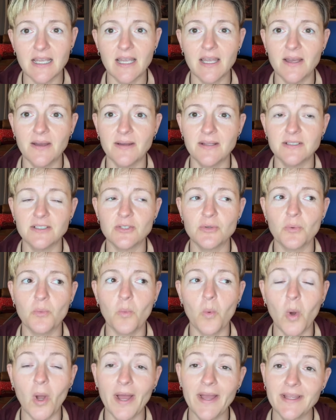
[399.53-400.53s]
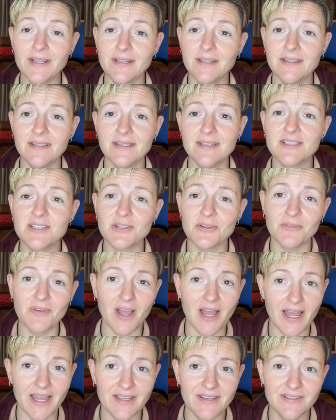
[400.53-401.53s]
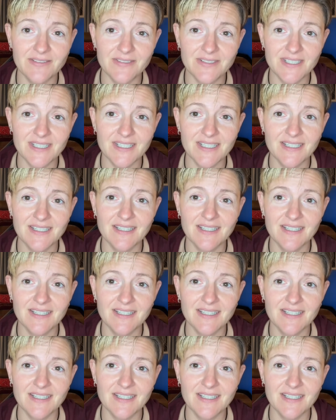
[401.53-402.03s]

and one survived